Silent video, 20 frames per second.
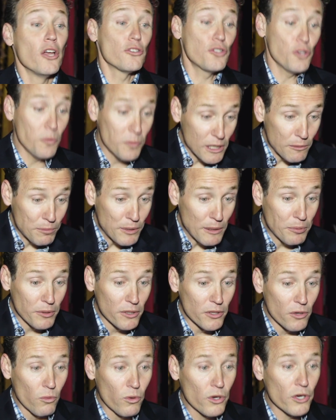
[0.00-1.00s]
Too many
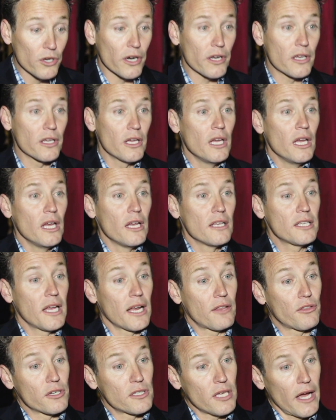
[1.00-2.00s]
people at work
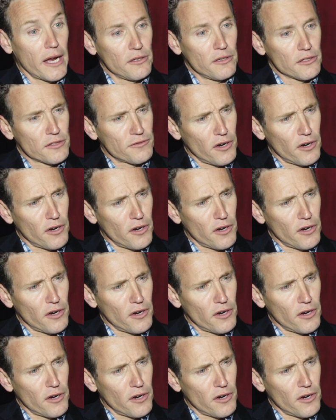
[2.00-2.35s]
take their titles